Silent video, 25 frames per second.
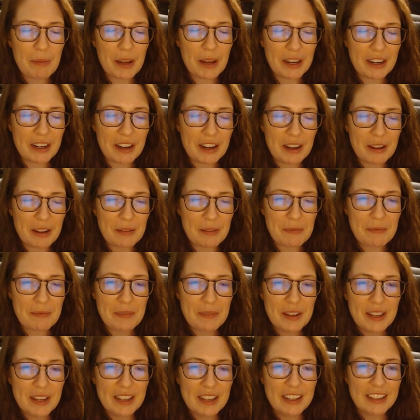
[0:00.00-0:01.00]
But
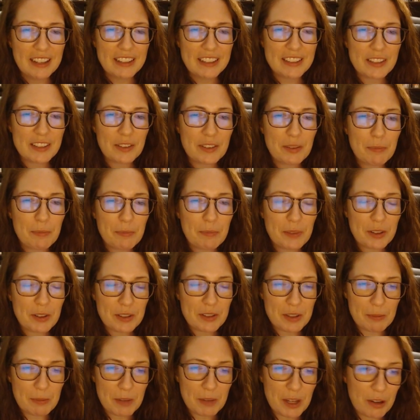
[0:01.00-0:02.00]
um, so the,
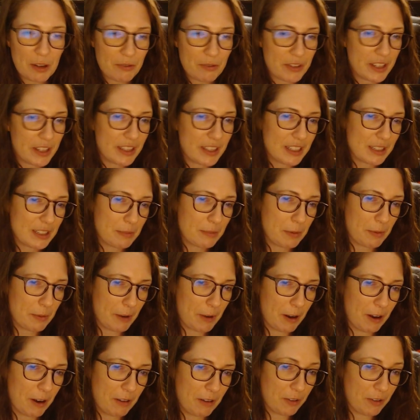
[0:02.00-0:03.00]
there's the POV that's
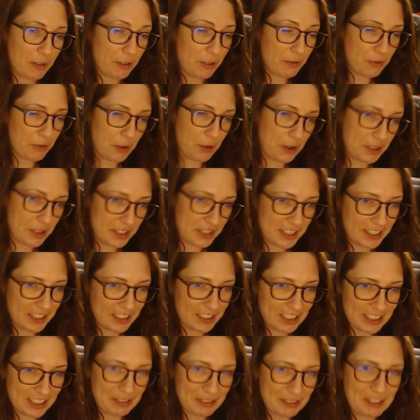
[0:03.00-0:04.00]
preparing for the fourth
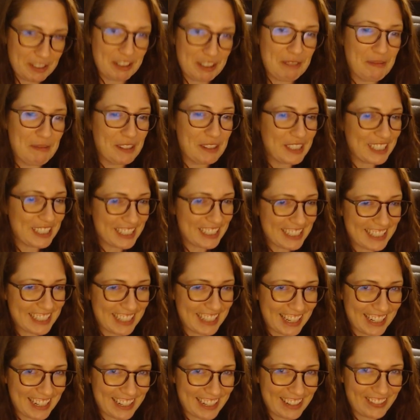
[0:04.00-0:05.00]
series, which I'm really
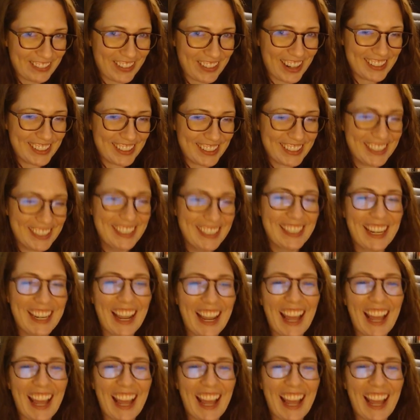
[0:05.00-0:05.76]
excited about.